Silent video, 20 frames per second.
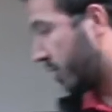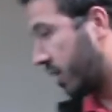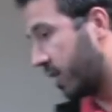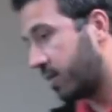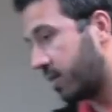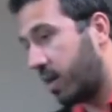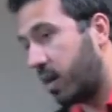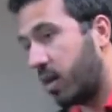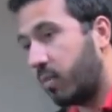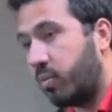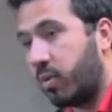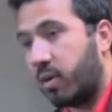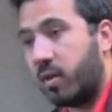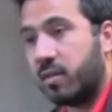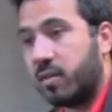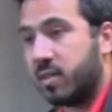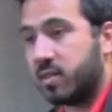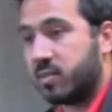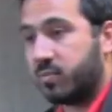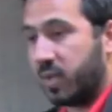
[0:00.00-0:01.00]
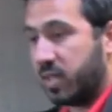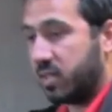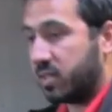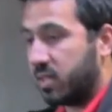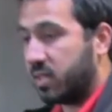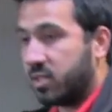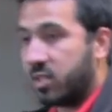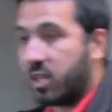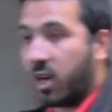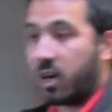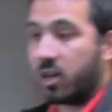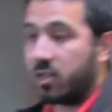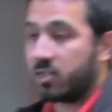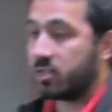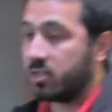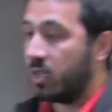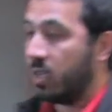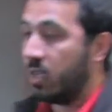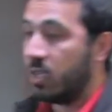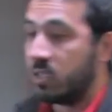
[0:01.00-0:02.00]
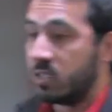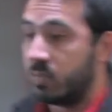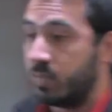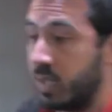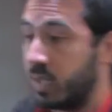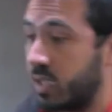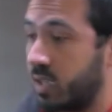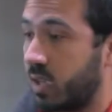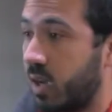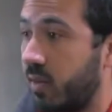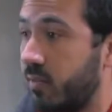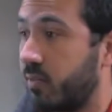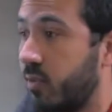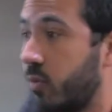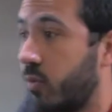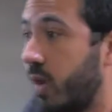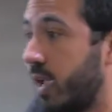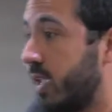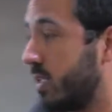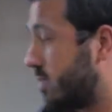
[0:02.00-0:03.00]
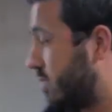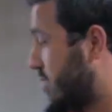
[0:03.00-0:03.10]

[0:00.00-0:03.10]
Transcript: right there, put it in this bin to charge. Speaking of, great